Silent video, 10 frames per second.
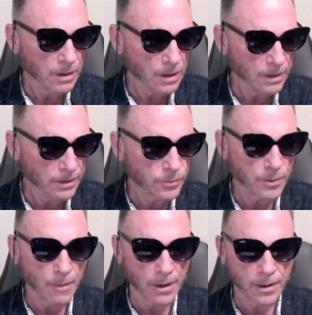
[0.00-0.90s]
And it's
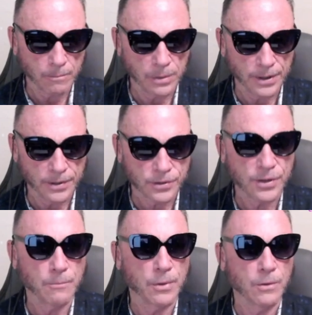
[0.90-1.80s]
remarkably
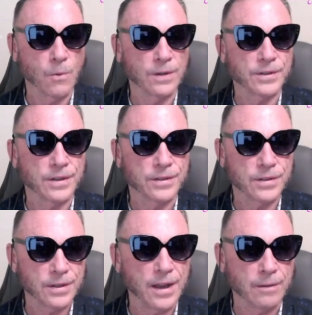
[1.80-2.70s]
simple once it's
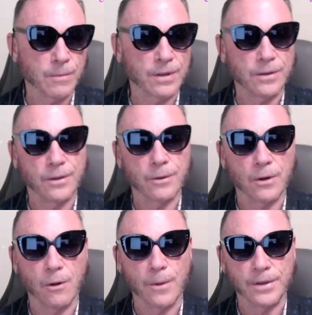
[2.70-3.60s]
seen, but you can
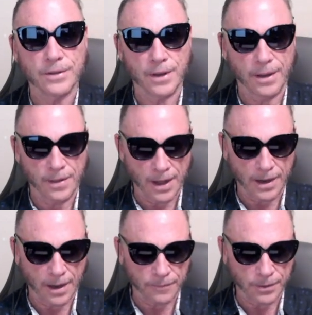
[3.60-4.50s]
always say that
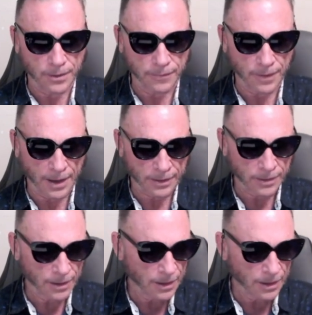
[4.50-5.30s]
after the fact.